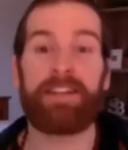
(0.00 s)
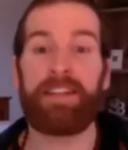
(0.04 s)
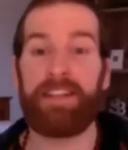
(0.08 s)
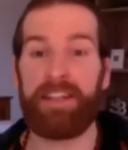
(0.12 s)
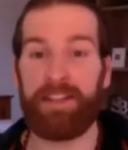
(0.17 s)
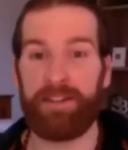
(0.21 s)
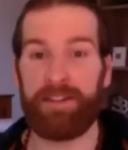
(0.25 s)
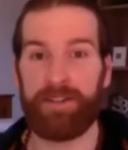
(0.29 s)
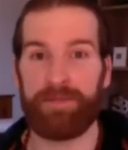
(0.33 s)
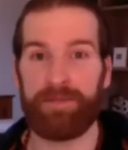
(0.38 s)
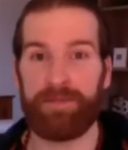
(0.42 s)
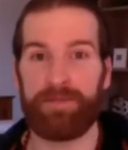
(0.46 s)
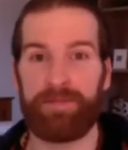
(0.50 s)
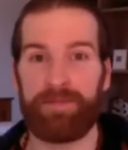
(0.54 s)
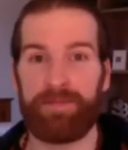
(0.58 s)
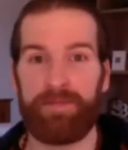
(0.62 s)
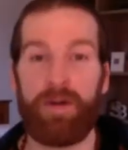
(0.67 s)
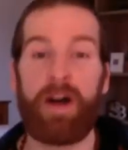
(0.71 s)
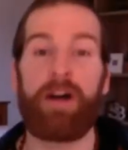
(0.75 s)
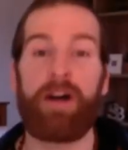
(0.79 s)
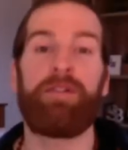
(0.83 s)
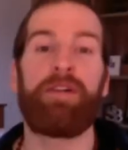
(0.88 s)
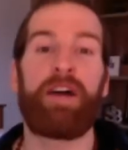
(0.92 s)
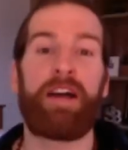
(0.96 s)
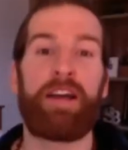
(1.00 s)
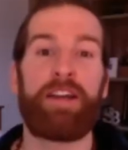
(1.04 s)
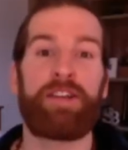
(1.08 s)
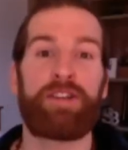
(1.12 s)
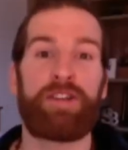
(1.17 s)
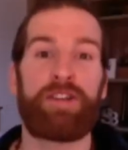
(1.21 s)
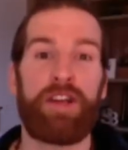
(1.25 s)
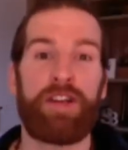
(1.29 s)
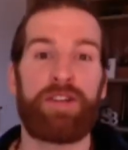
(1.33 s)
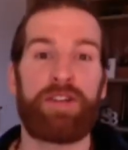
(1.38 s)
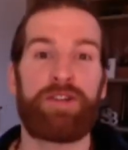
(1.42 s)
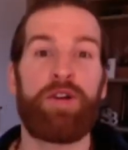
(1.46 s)
legal. Well,
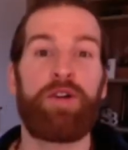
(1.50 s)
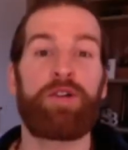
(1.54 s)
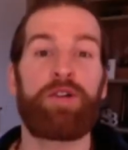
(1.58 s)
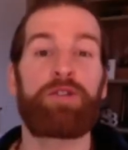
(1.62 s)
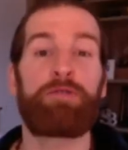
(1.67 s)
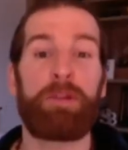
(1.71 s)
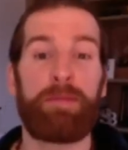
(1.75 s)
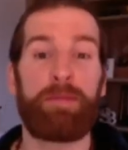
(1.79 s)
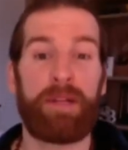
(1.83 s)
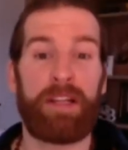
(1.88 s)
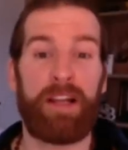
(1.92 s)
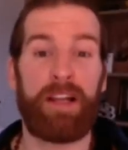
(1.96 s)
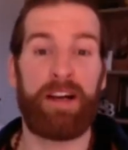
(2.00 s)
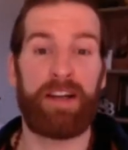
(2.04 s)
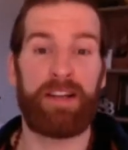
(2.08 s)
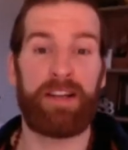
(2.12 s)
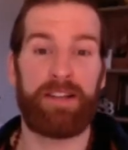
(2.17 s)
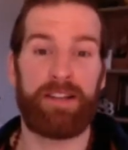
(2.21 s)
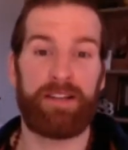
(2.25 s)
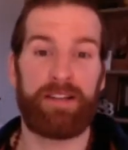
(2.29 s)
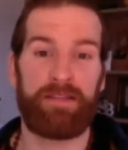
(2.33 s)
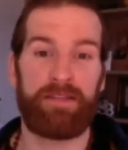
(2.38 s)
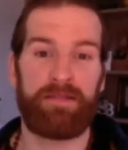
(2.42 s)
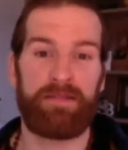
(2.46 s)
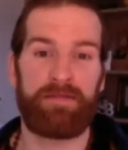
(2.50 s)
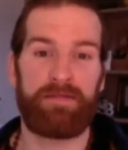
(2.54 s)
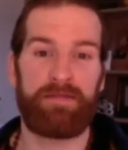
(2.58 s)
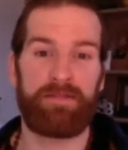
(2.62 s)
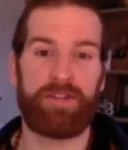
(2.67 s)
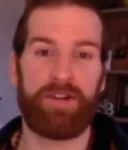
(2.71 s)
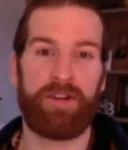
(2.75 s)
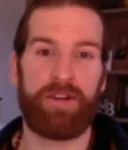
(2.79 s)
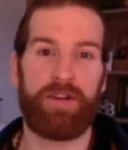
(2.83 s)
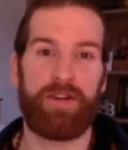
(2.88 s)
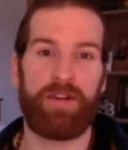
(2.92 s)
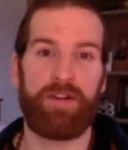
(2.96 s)
it's not criminalized,
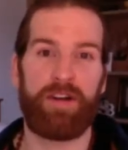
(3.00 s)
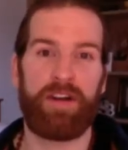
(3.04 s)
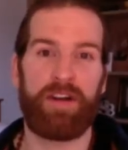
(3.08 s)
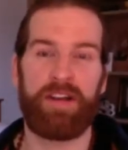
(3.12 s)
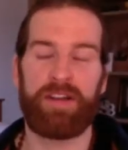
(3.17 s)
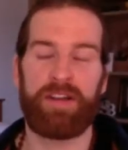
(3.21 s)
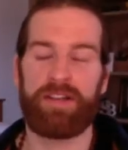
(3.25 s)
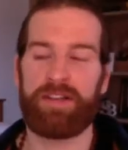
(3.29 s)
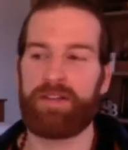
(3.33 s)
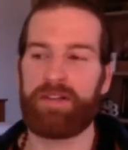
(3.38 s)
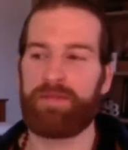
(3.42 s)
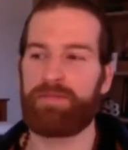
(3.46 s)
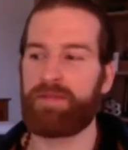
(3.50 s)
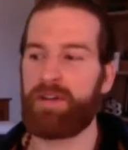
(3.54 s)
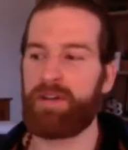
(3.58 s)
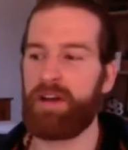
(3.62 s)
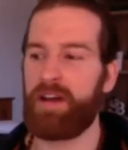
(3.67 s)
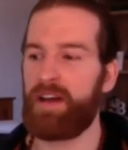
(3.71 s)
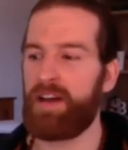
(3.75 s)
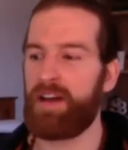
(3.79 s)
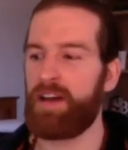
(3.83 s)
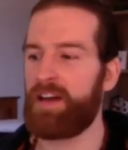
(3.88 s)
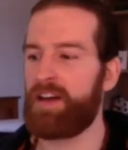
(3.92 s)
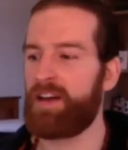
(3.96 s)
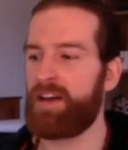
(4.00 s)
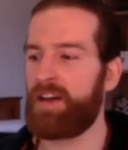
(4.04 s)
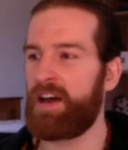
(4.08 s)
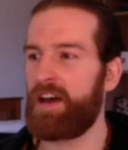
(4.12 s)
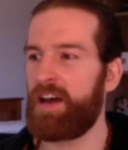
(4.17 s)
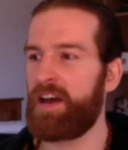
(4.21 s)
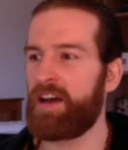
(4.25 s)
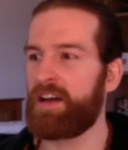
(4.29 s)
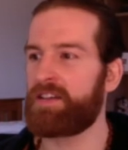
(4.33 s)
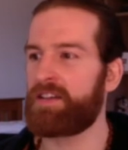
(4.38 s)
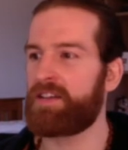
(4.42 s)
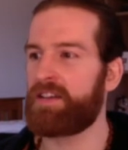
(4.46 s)
so it's
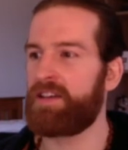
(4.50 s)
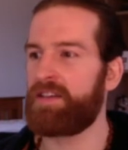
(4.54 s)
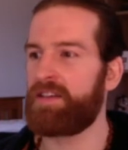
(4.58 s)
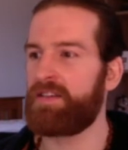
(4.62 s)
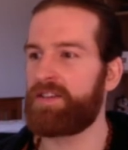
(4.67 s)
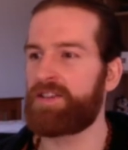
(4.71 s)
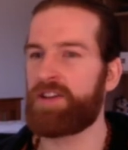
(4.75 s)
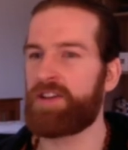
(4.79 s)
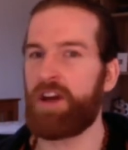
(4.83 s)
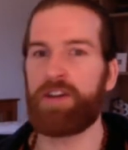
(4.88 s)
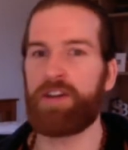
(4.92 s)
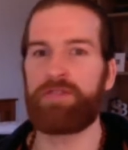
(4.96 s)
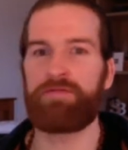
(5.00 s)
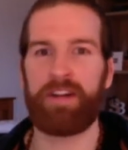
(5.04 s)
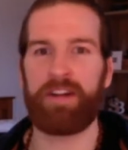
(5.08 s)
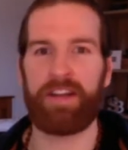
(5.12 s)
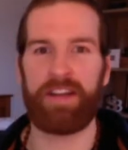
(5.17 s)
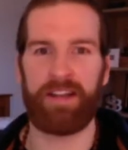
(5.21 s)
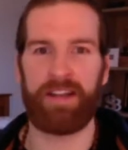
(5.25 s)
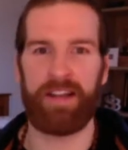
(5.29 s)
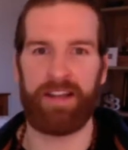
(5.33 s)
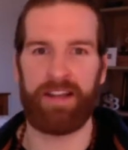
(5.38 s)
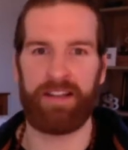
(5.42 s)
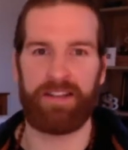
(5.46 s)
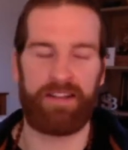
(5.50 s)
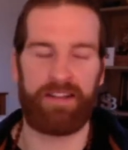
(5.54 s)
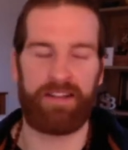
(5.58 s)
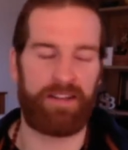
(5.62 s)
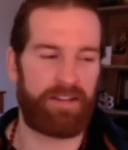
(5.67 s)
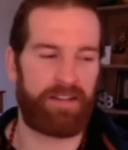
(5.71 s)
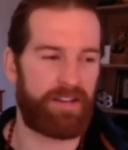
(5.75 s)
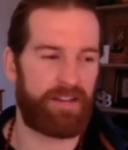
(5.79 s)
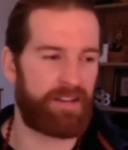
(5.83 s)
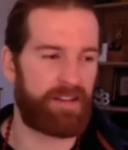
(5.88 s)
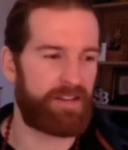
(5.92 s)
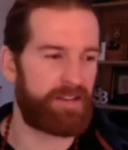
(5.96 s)
unregulated, I
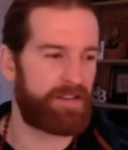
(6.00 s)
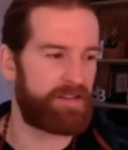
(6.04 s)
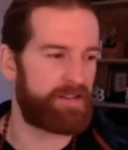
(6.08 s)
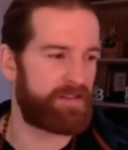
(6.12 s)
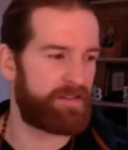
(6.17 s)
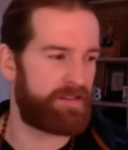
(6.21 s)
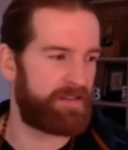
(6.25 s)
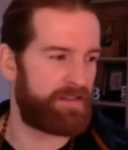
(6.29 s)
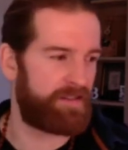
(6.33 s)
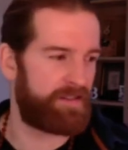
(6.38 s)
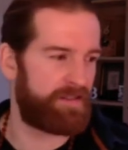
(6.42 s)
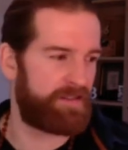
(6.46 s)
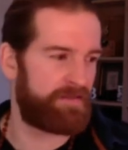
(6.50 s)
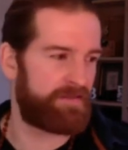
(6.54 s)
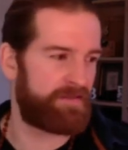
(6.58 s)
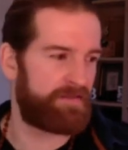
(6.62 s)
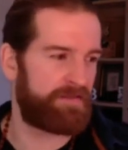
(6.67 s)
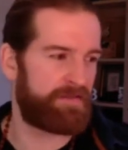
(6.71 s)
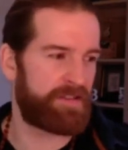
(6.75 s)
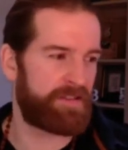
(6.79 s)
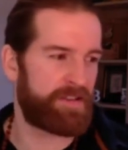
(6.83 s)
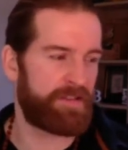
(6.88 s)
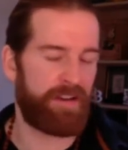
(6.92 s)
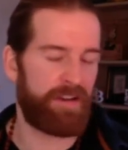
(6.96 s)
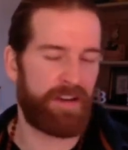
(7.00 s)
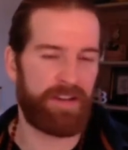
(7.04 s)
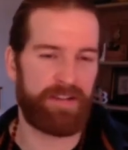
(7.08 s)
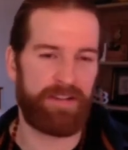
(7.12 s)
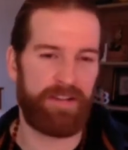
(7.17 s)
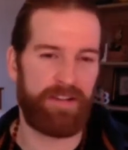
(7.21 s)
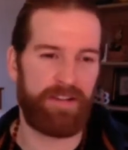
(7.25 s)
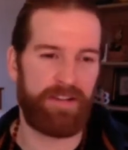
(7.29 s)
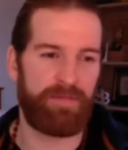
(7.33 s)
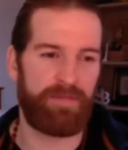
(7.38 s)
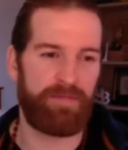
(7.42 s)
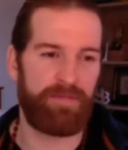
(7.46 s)
think is the correct
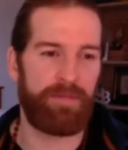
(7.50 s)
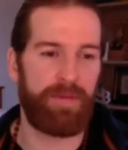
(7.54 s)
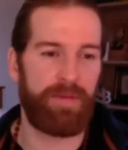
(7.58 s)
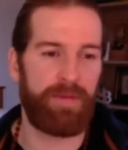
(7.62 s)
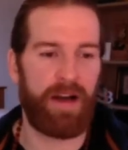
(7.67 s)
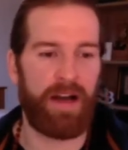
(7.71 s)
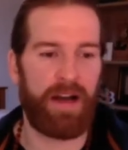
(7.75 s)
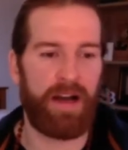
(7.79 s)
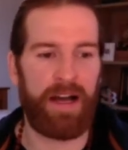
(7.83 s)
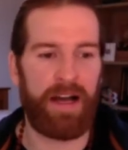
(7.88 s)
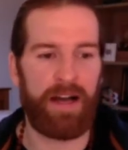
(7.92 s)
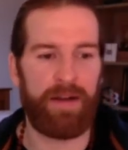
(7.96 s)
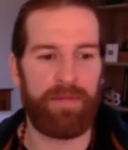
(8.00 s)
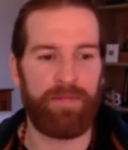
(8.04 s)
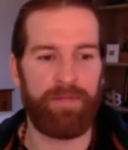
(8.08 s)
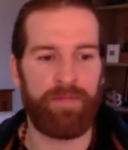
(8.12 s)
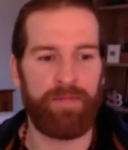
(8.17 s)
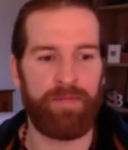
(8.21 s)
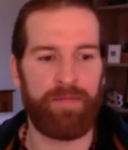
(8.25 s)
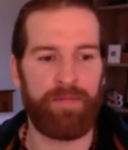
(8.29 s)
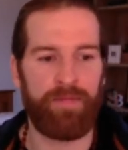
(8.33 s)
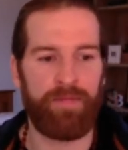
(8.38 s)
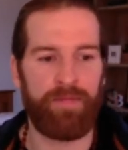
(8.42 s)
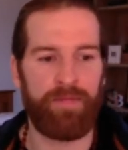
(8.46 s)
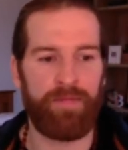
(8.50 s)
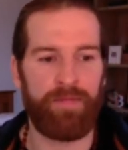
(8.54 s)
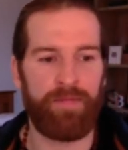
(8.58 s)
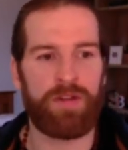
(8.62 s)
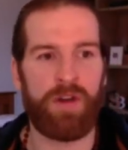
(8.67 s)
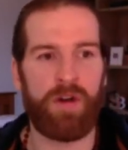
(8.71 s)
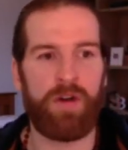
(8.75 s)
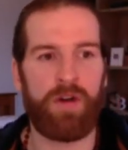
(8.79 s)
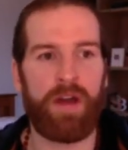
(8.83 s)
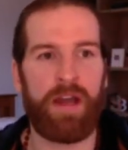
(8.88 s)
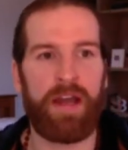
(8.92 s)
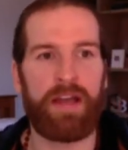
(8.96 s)
term. But
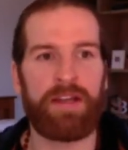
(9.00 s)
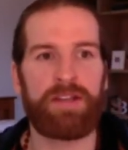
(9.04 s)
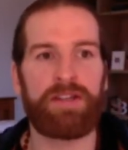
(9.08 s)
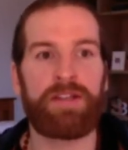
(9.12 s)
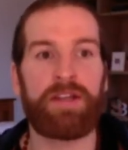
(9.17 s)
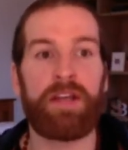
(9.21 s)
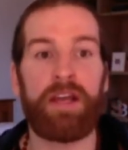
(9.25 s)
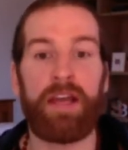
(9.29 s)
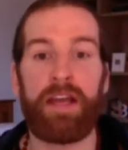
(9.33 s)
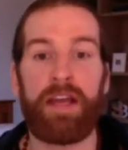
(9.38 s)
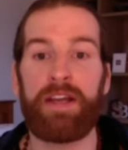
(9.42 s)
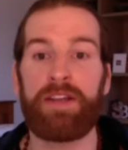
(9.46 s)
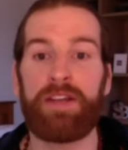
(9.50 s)
so it's